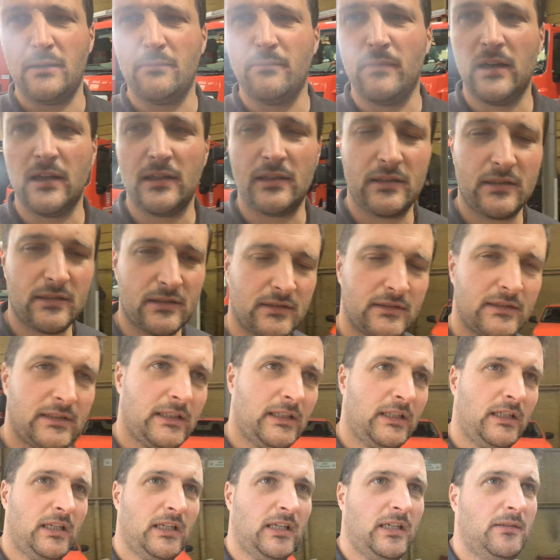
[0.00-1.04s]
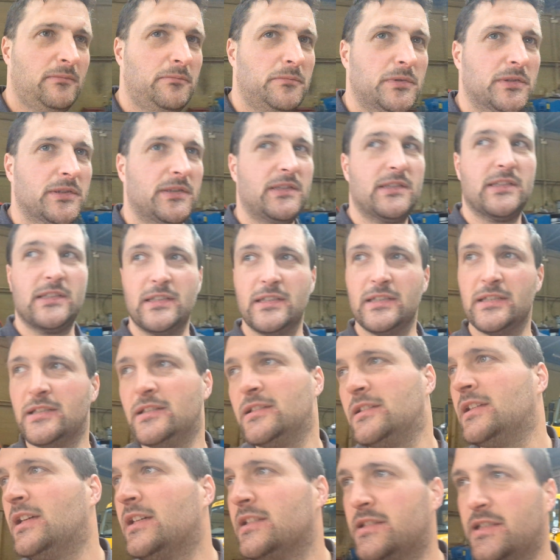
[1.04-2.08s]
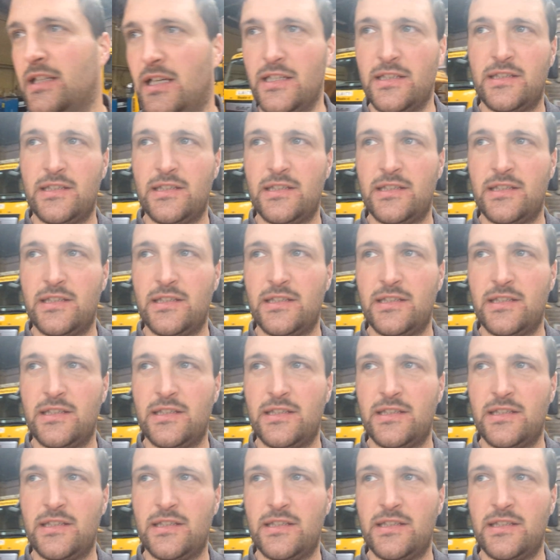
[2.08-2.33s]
Macs, but that's their